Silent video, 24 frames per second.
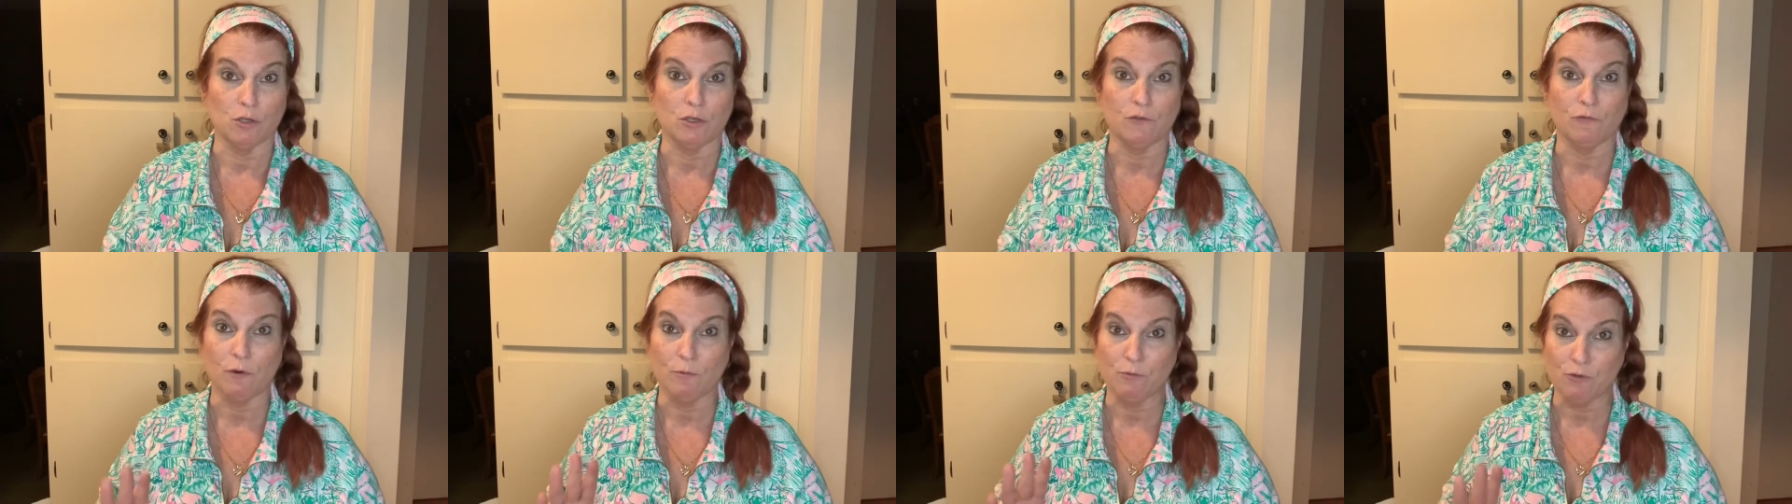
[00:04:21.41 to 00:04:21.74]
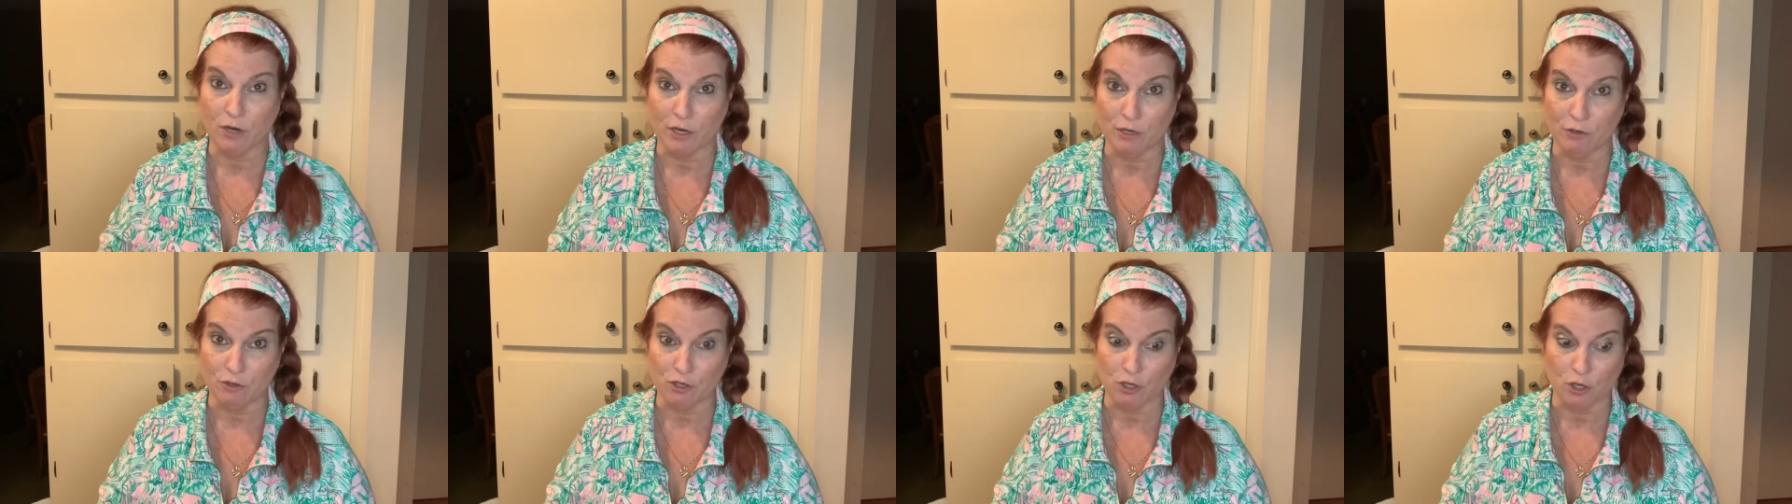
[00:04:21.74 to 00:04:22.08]
from
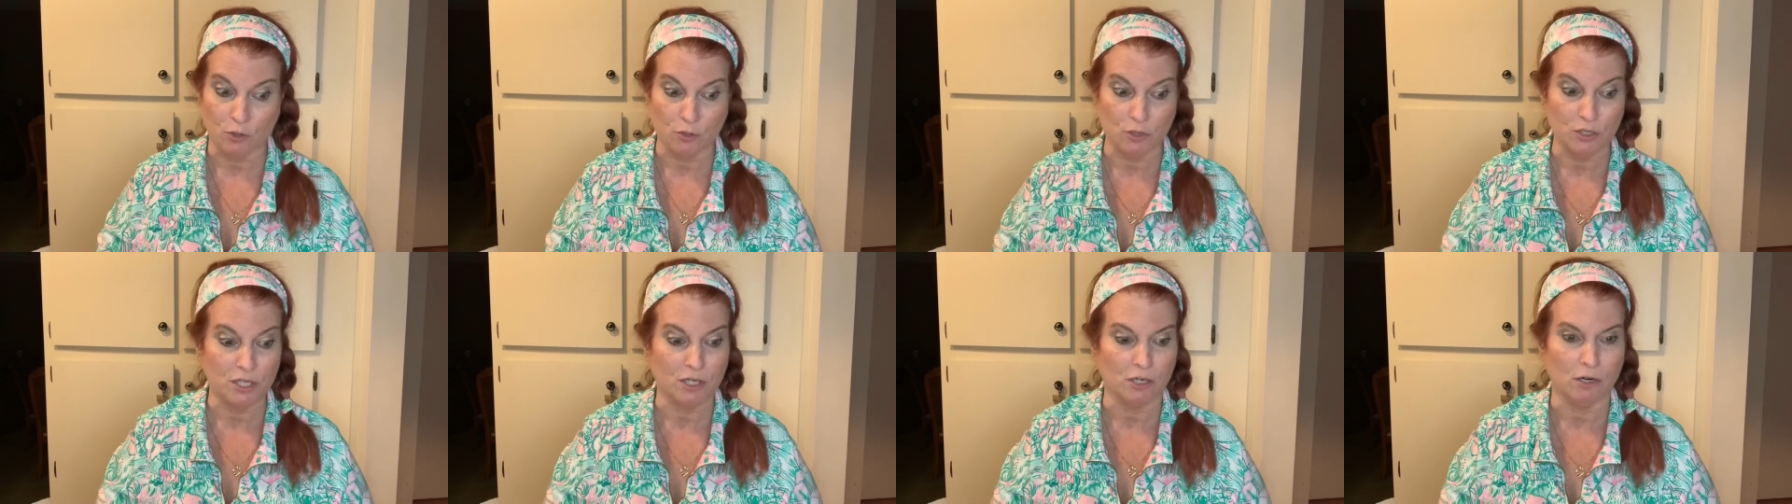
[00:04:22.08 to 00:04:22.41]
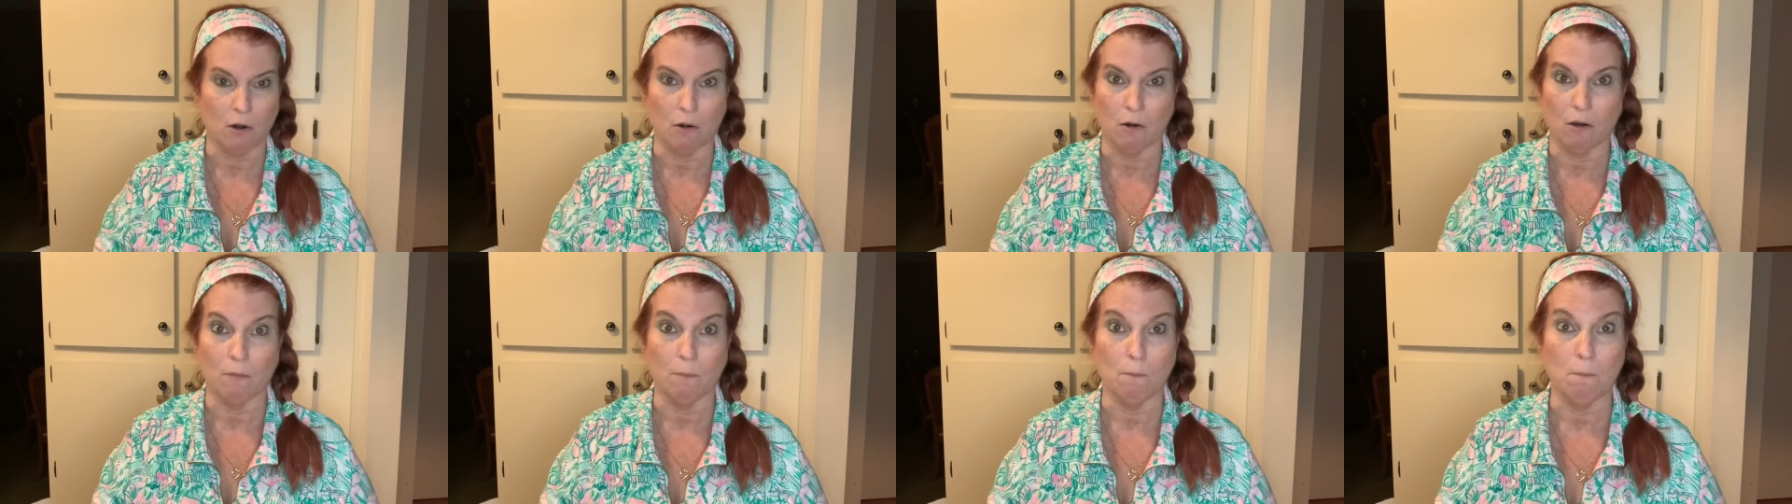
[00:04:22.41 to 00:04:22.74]
Trader Joe's that
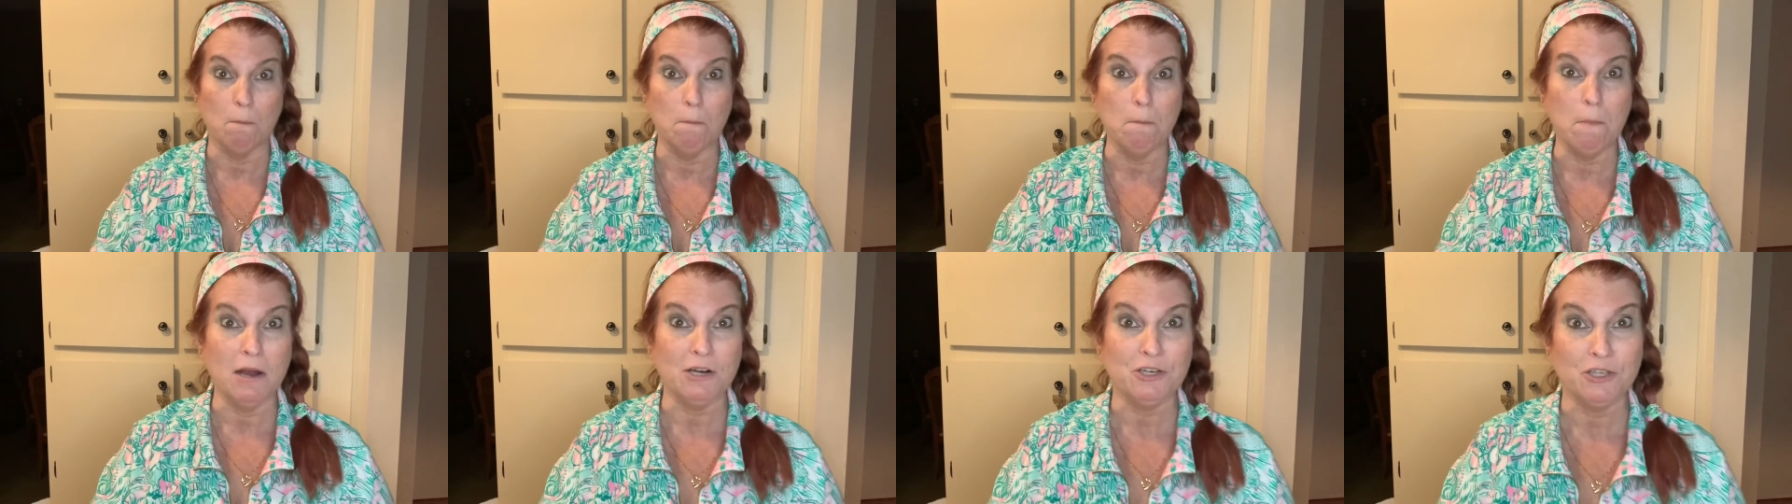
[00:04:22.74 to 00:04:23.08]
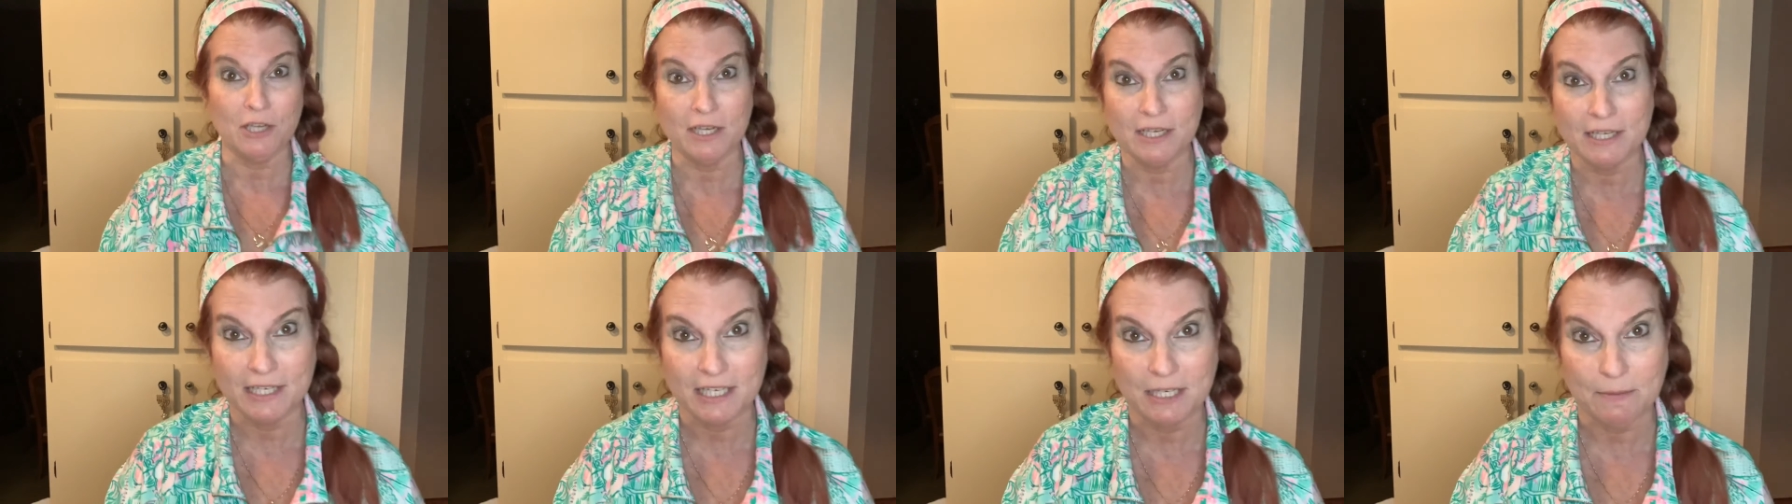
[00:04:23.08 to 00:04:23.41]
are much
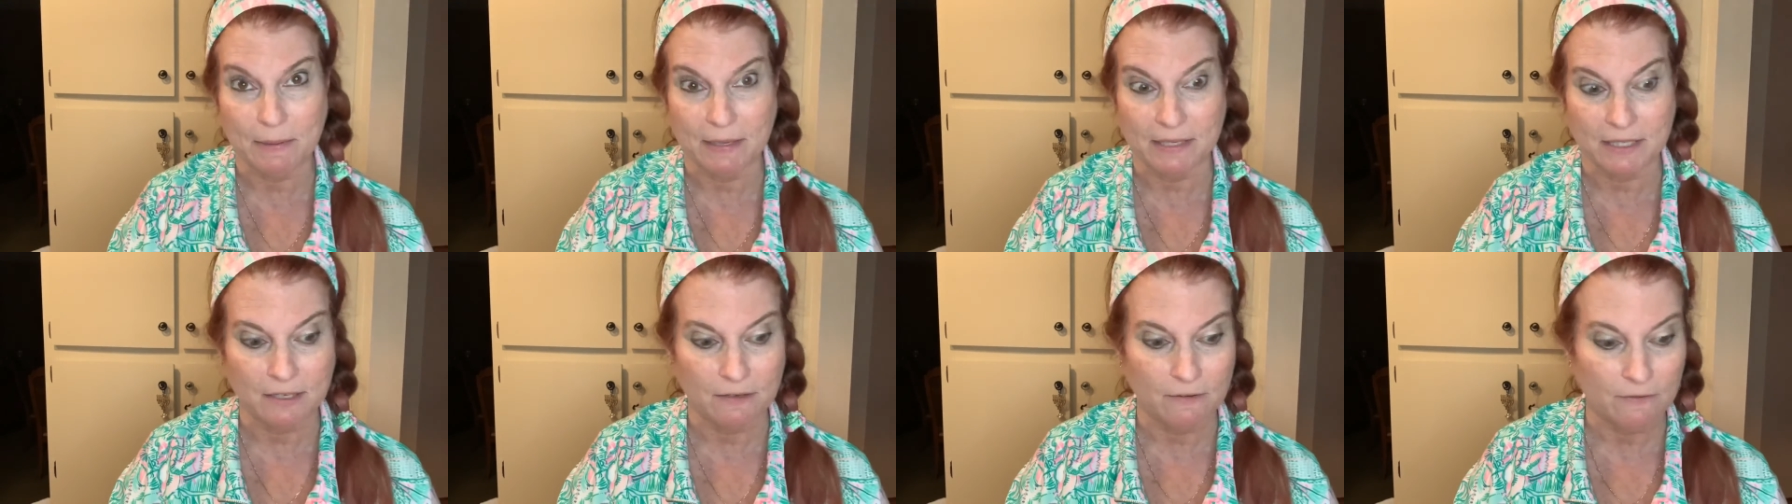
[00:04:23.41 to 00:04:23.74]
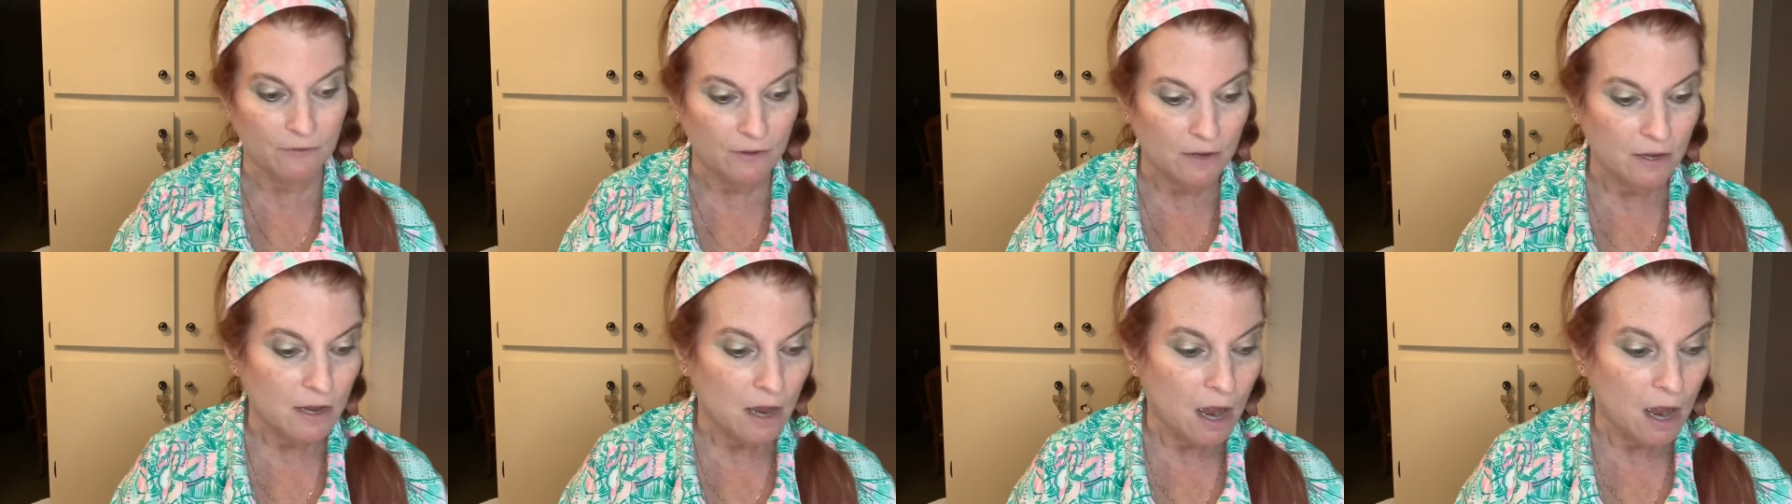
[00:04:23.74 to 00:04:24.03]
less expensive.